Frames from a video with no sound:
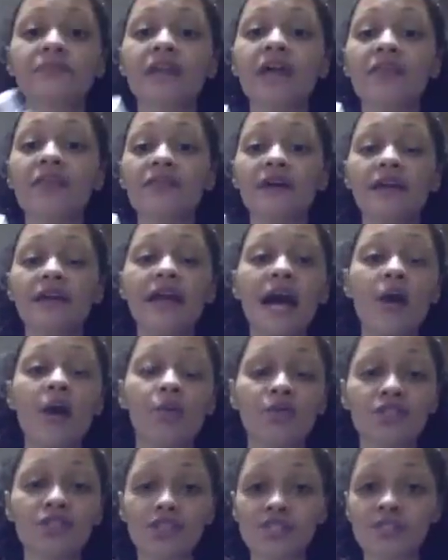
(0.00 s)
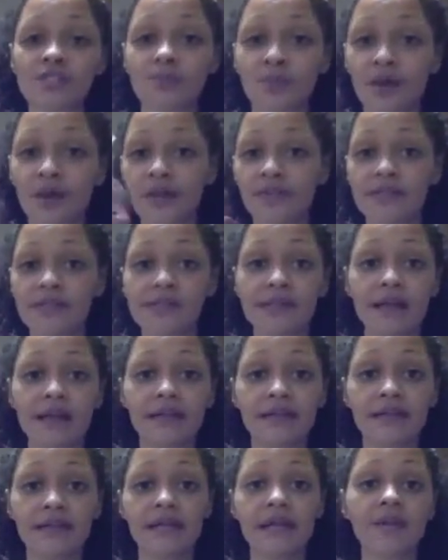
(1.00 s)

and then I would just spray this lightly,